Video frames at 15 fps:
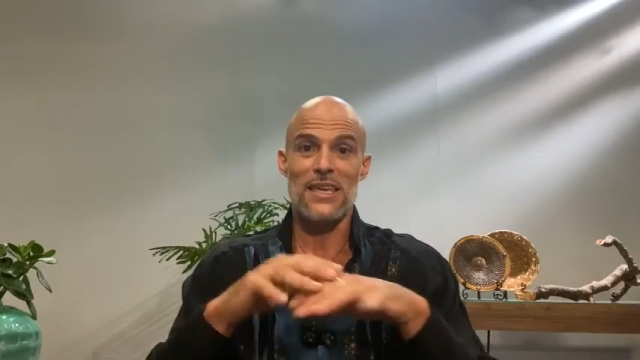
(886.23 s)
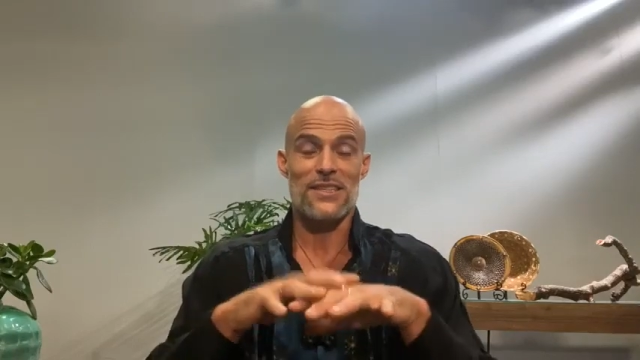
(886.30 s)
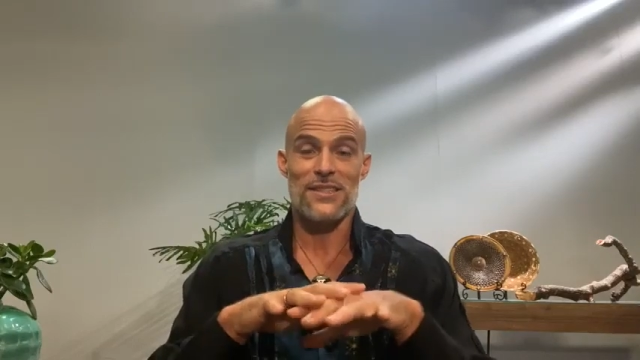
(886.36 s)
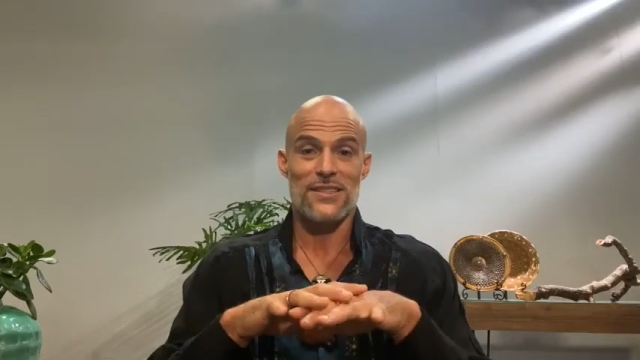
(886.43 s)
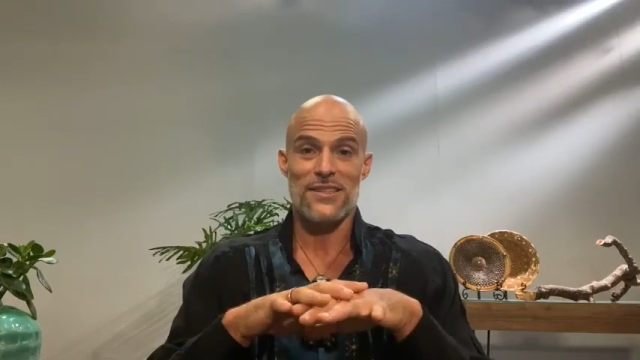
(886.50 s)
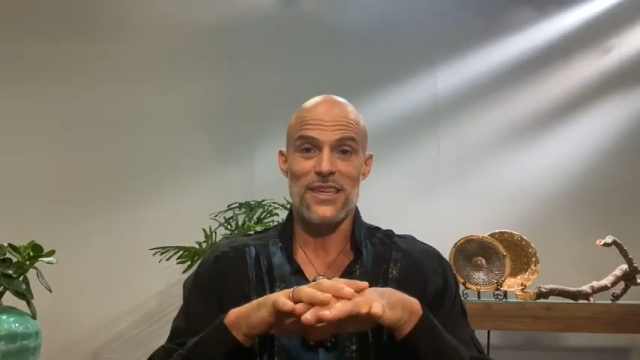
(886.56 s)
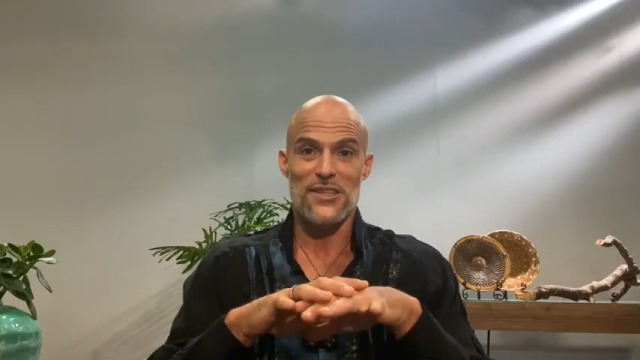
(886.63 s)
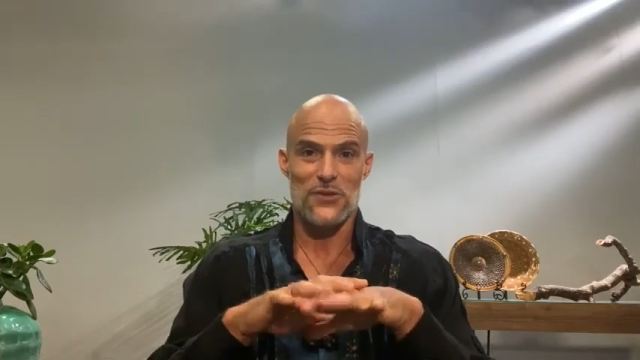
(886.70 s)

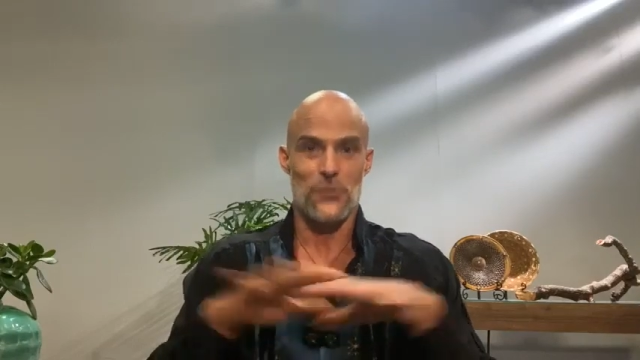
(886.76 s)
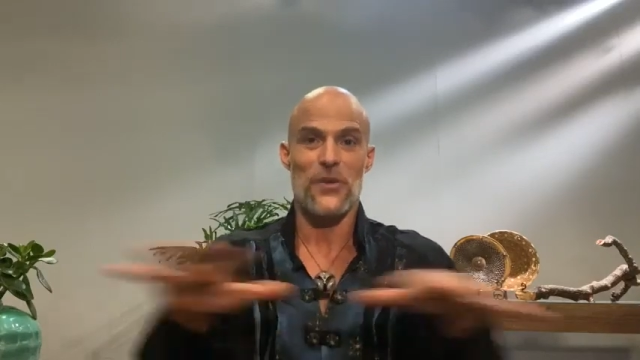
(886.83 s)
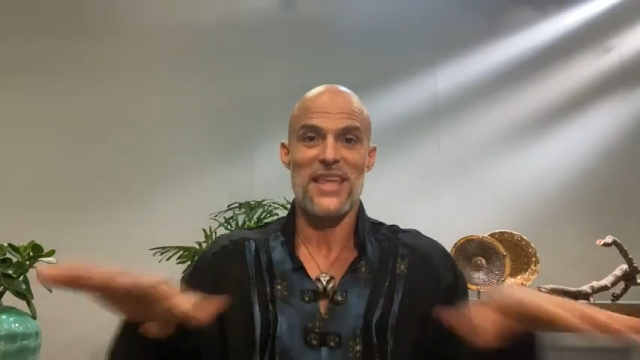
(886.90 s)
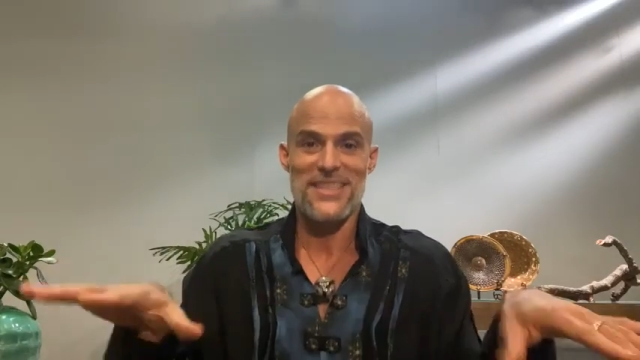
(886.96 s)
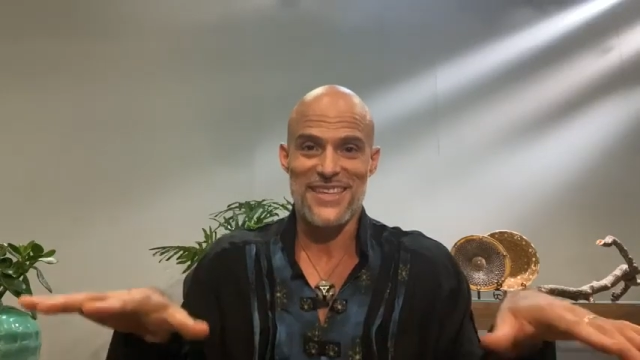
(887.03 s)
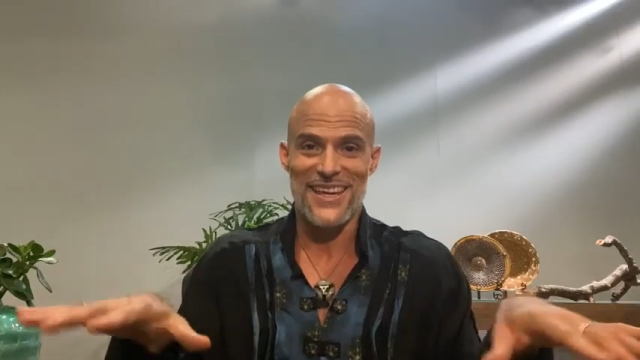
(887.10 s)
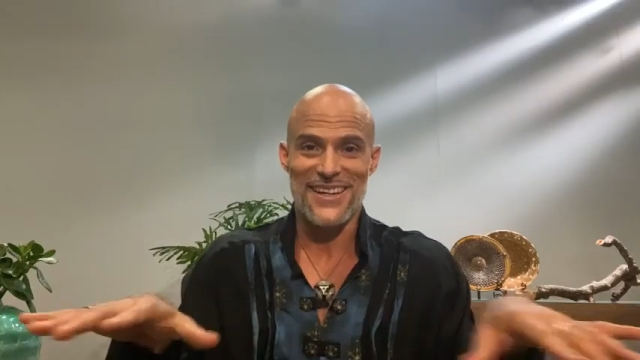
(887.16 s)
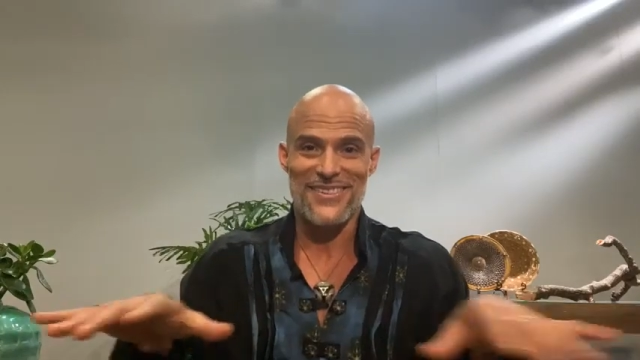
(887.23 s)
It's
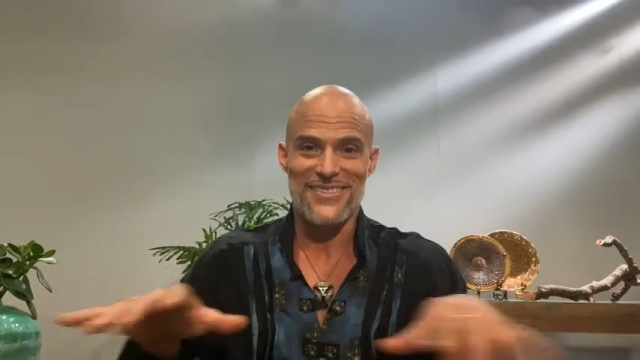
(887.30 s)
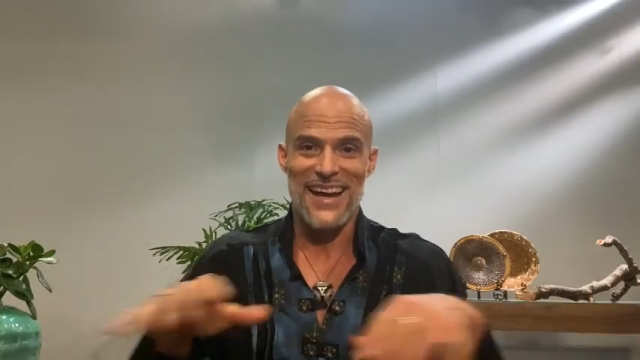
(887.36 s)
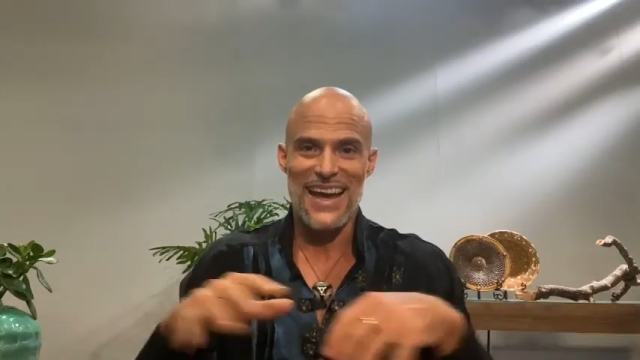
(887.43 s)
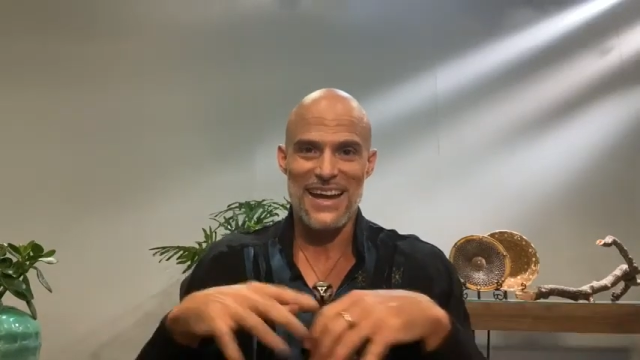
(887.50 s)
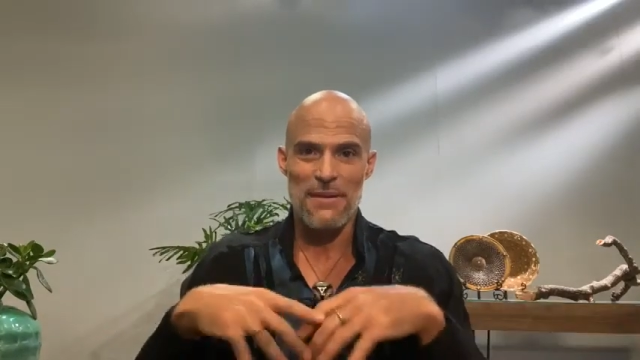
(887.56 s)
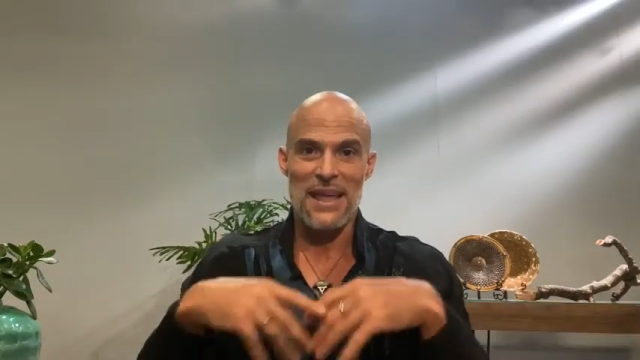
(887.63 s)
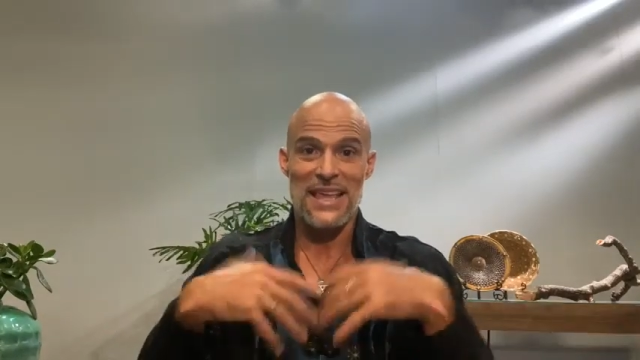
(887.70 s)
written, right?